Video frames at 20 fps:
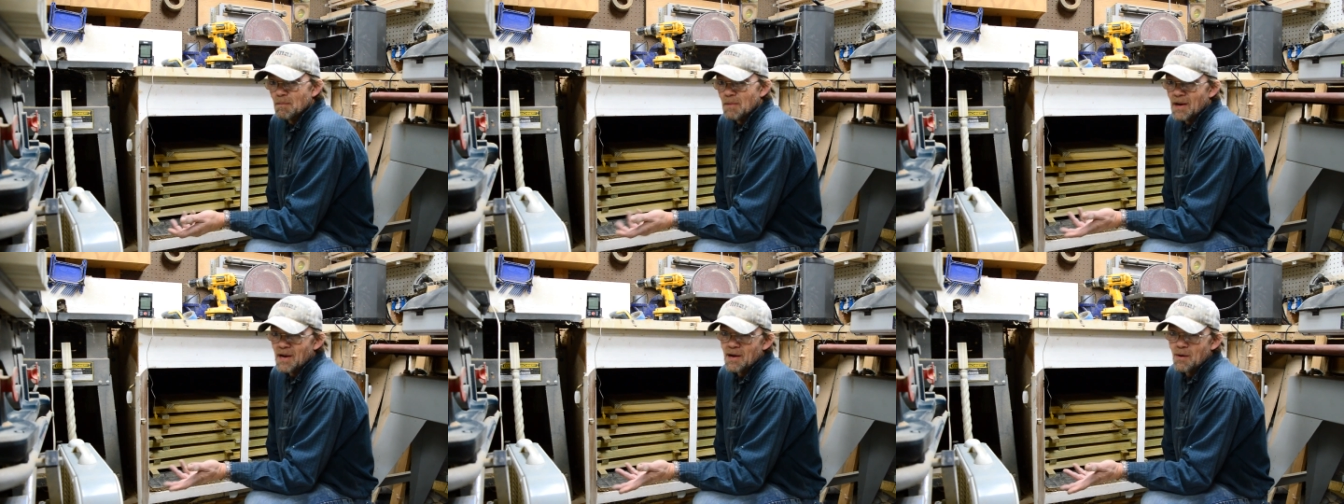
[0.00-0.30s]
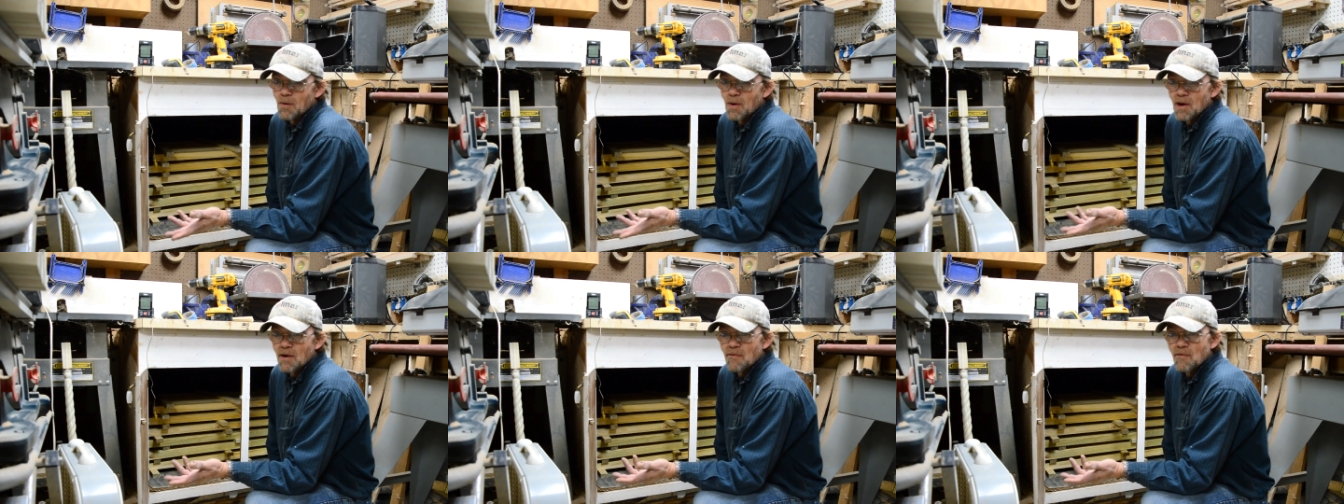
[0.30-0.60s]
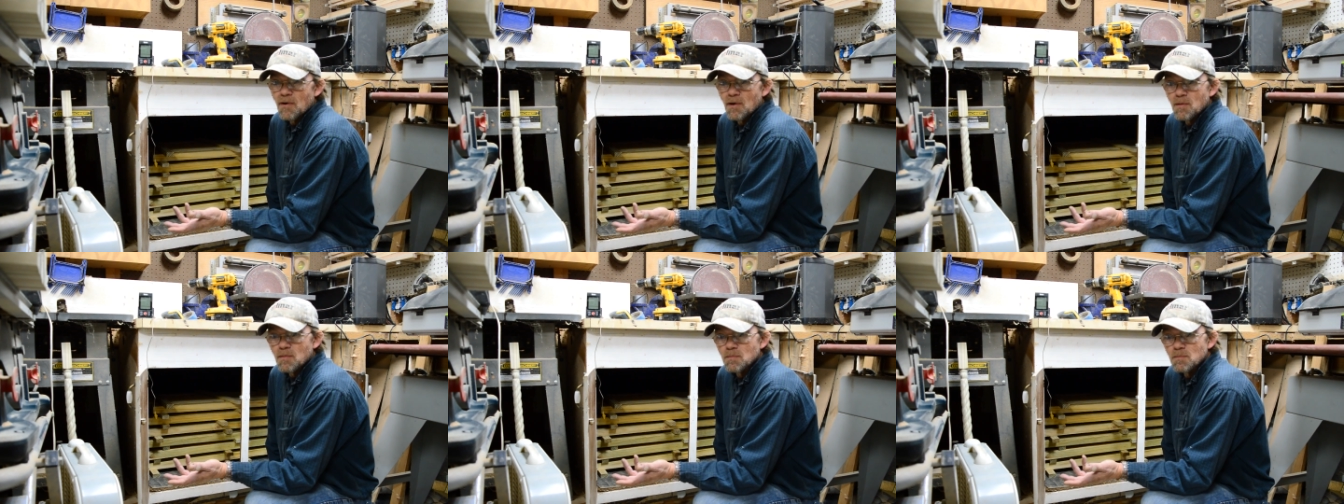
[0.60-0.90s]
anywhere
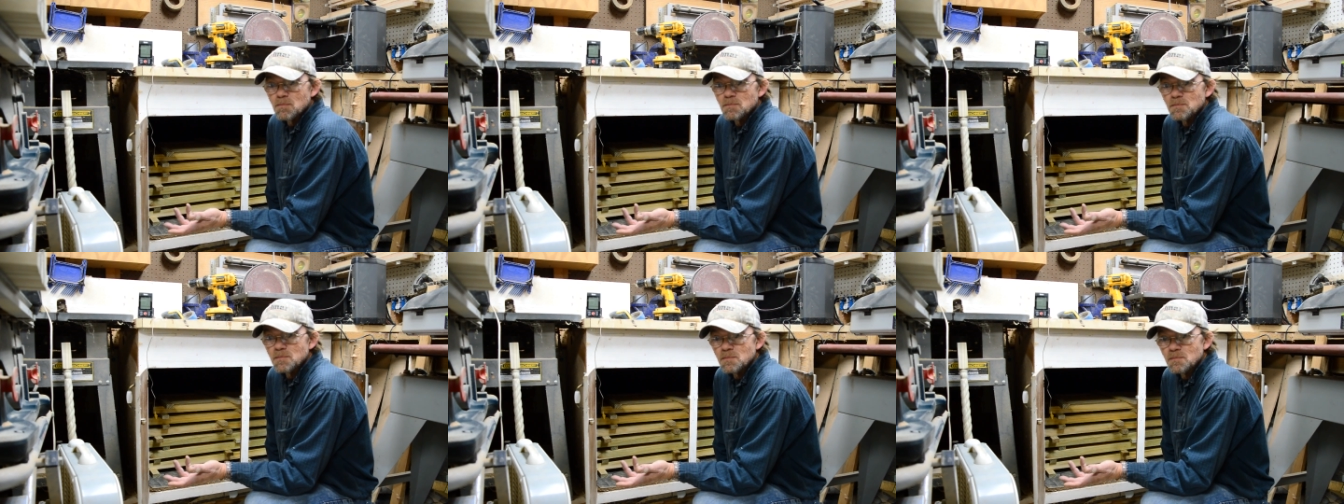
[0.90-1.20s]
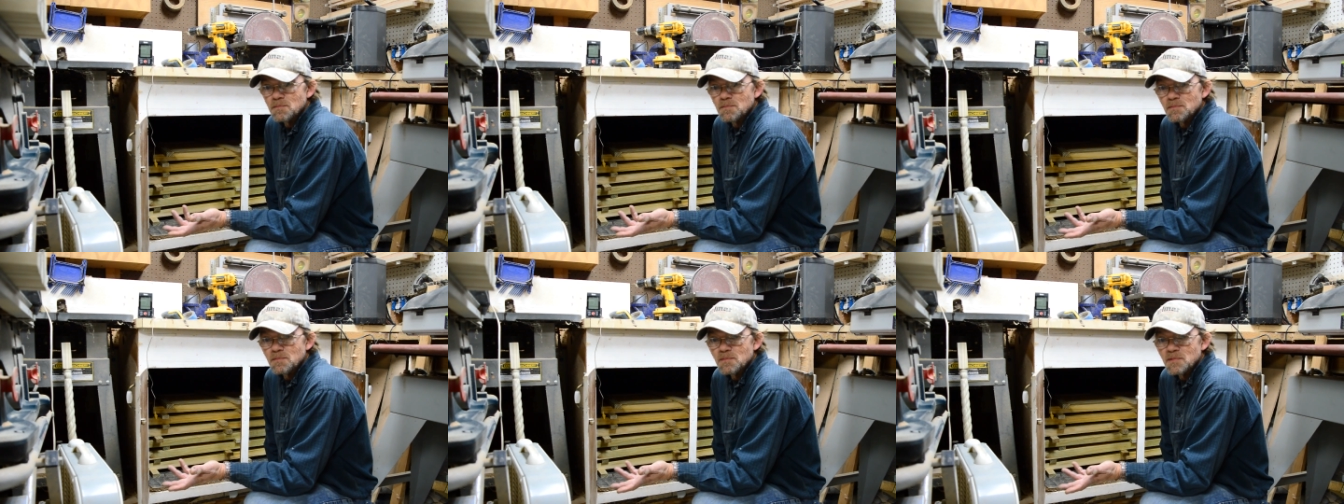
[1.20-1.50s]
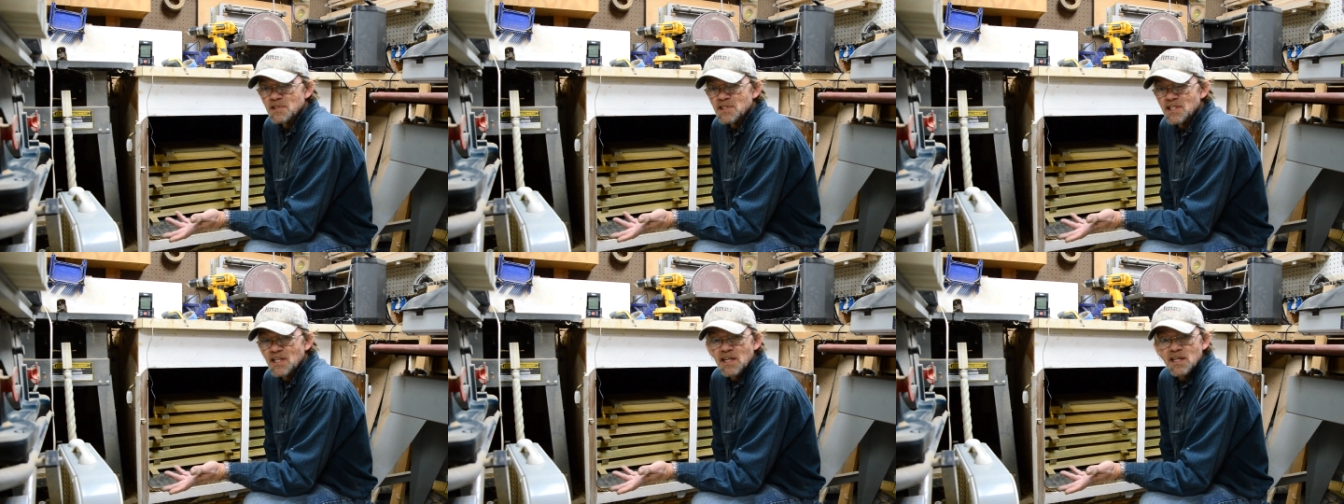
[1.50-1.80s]
from
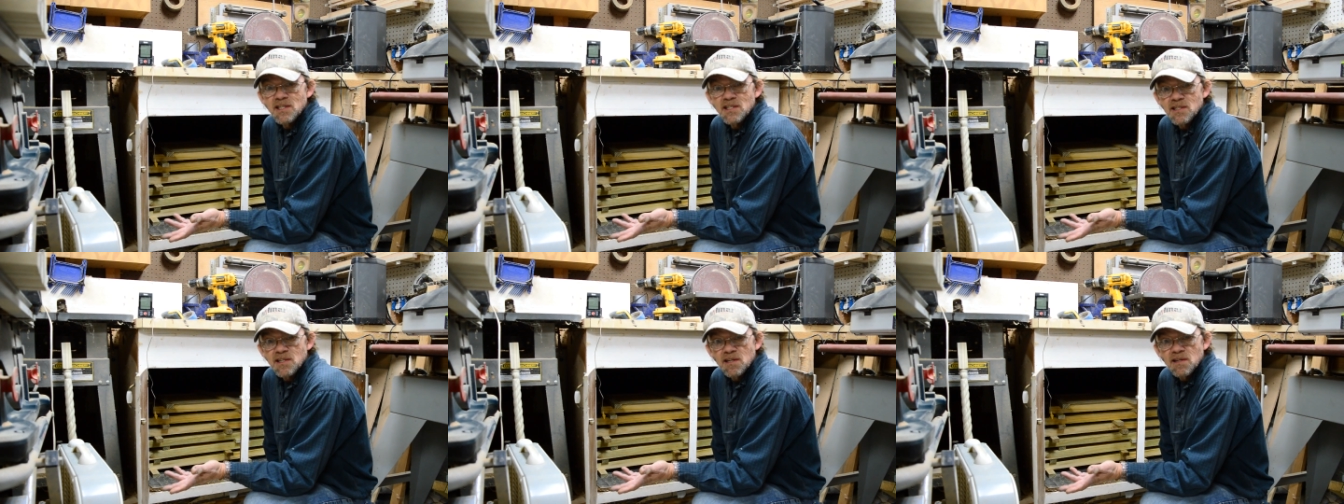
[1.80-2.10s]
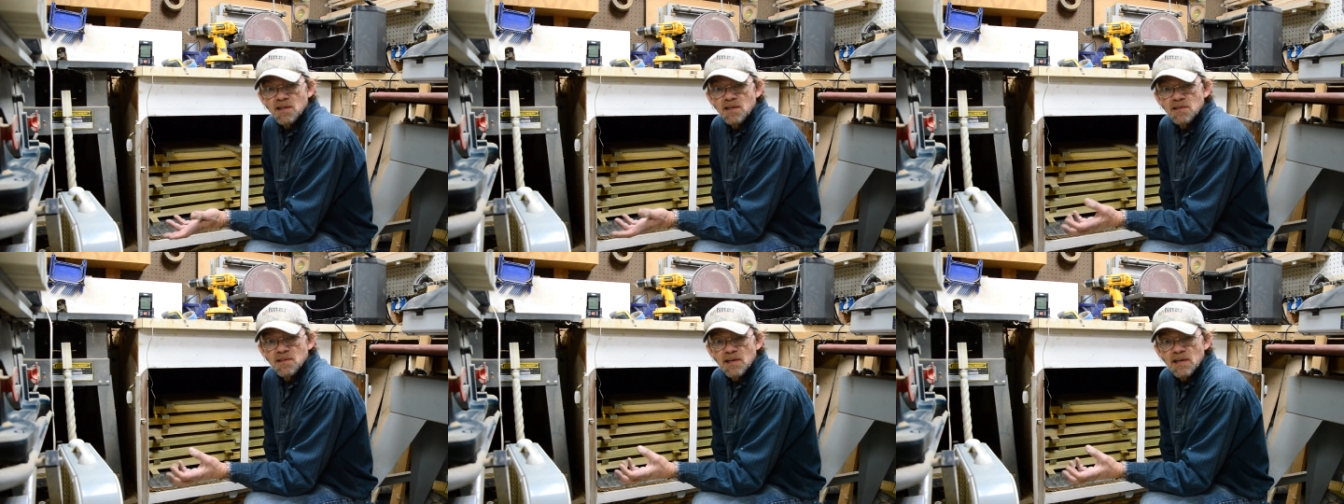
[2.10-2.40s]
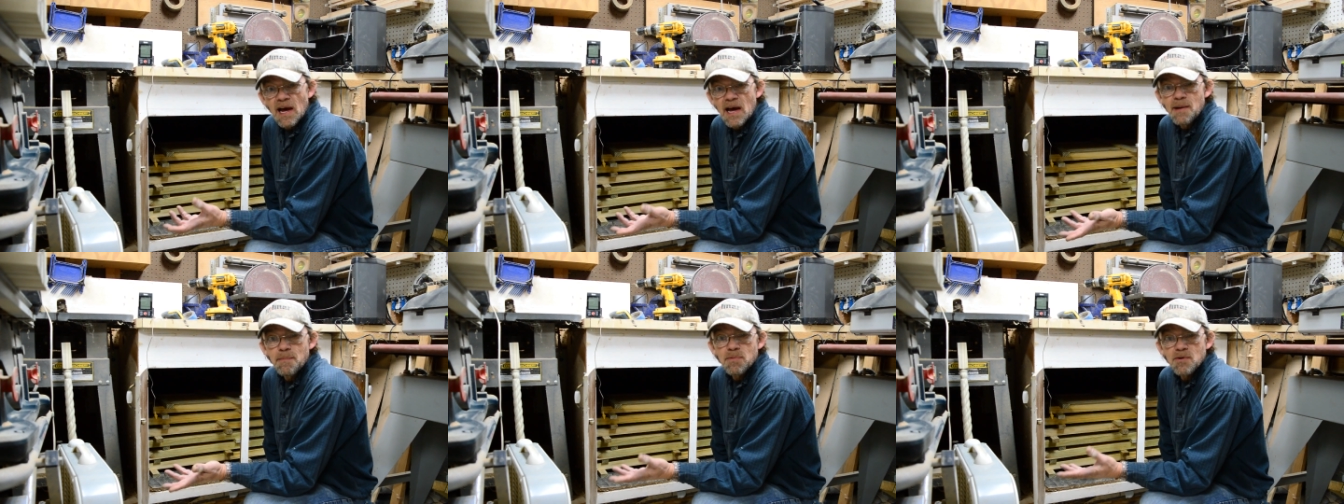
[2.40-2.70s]
6 to
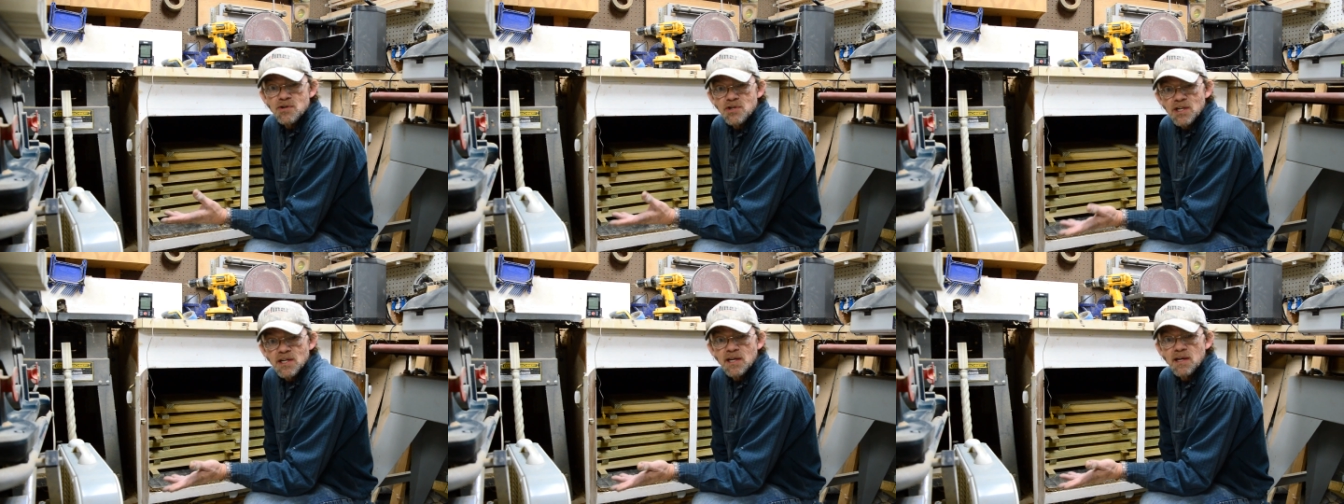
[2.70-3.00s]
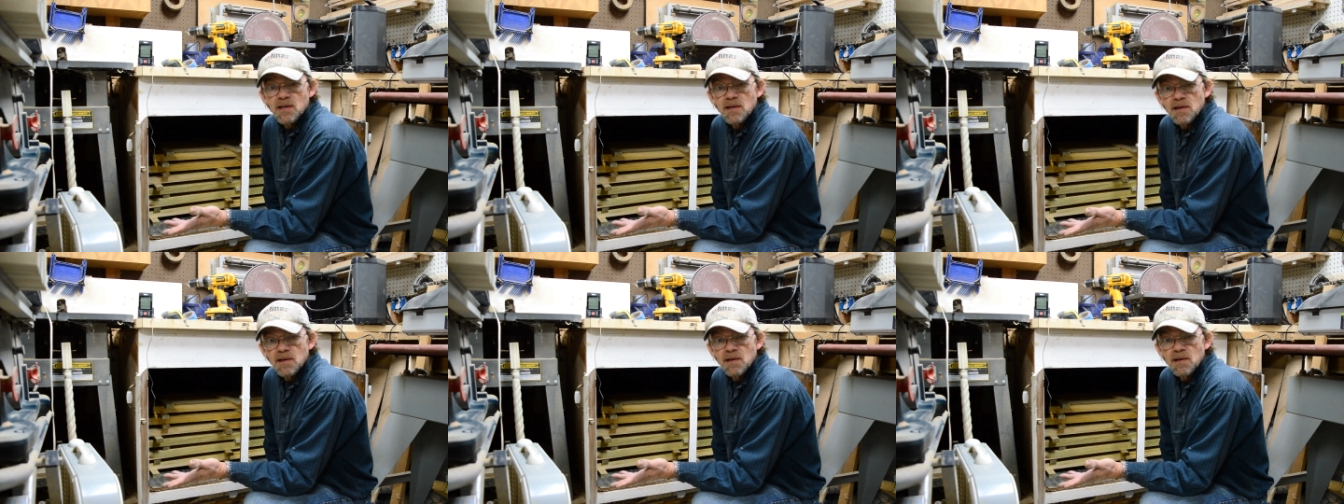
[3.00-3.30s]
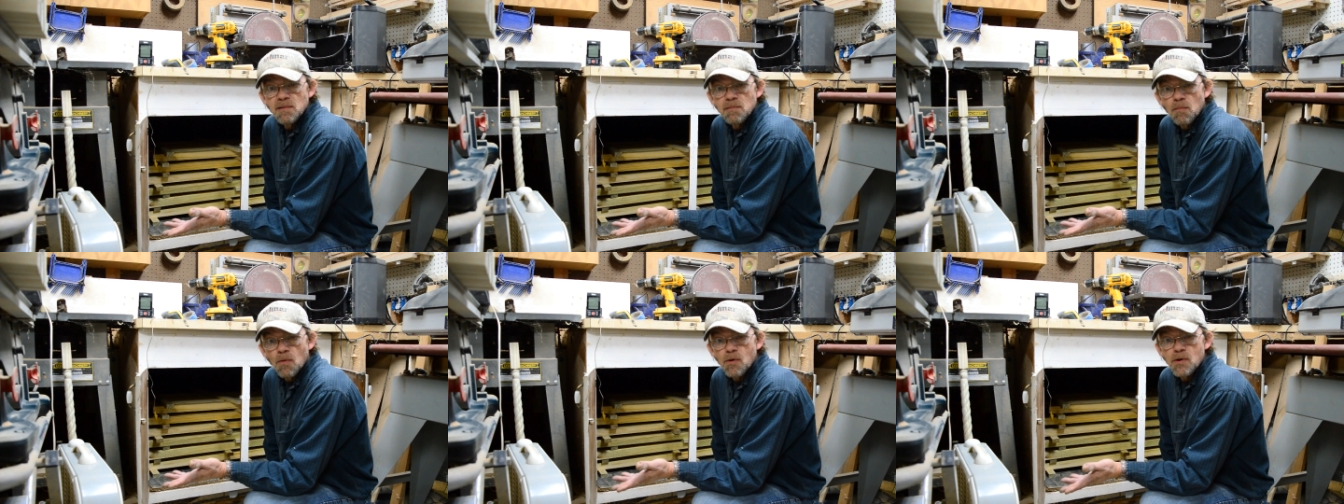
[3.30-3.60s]

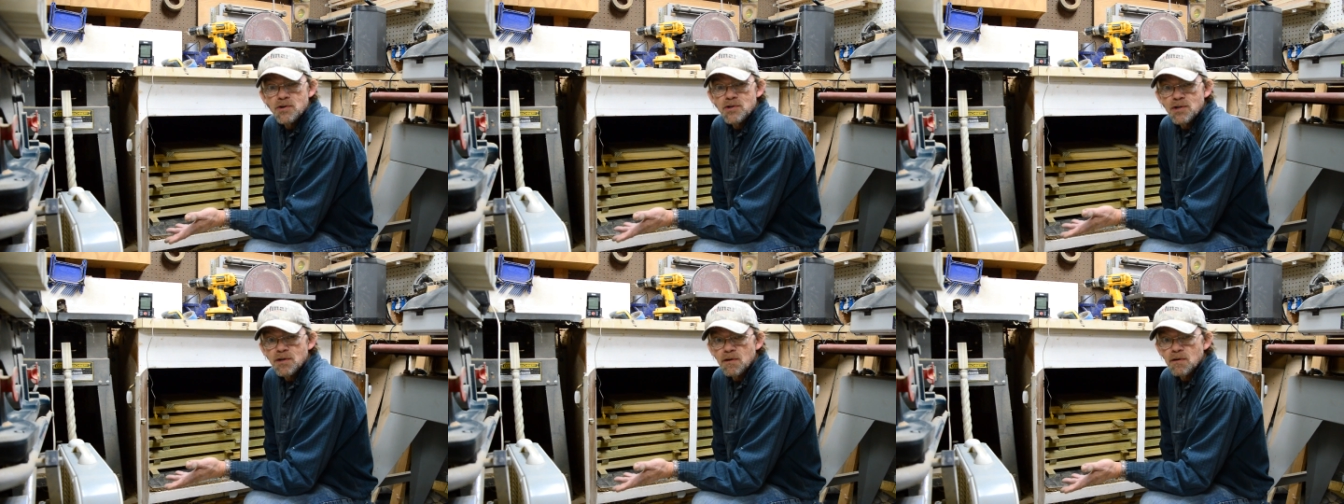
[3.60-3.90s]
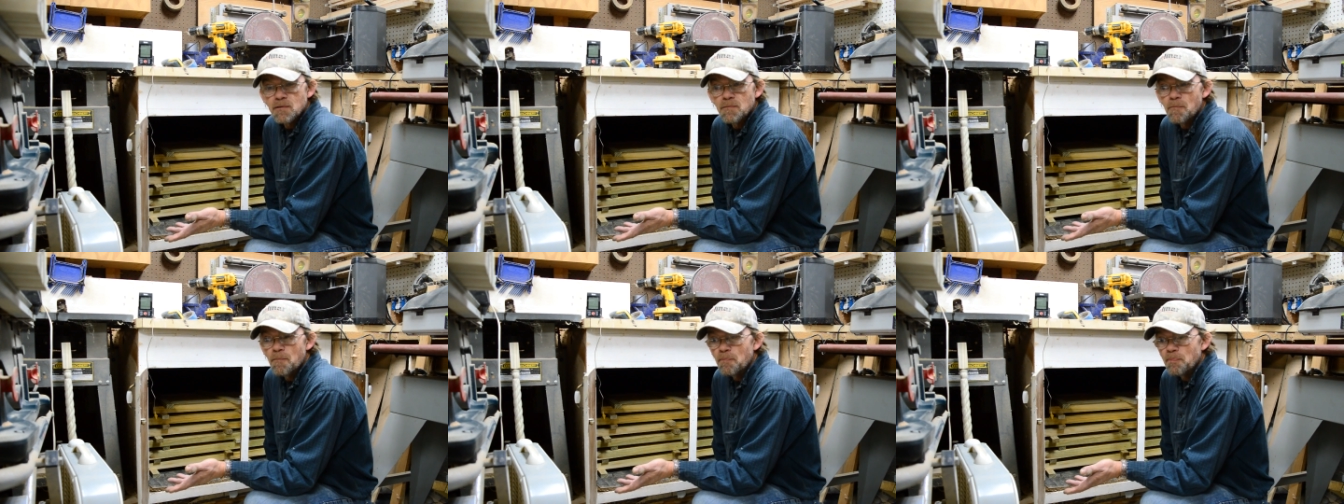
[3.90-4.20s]
8% moisture.